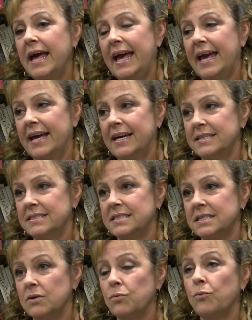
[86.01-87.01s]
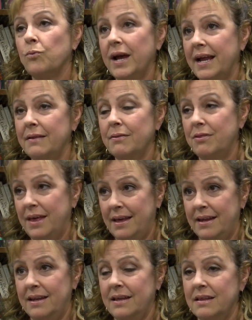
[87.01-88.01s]
and right
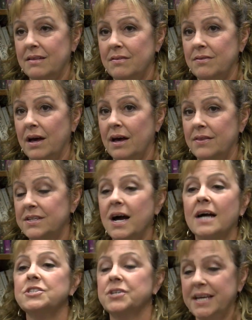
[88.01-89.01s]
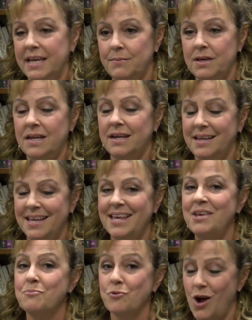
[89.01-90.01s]
then uh, the doctor came in and he,
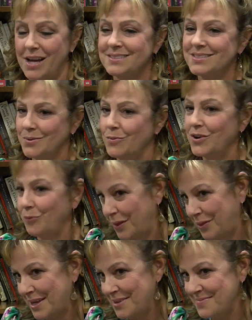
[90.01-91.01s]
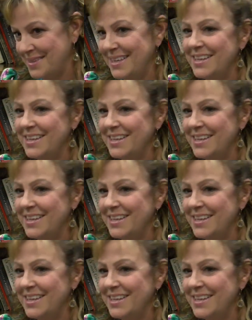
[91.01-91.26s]
he brought someone with him.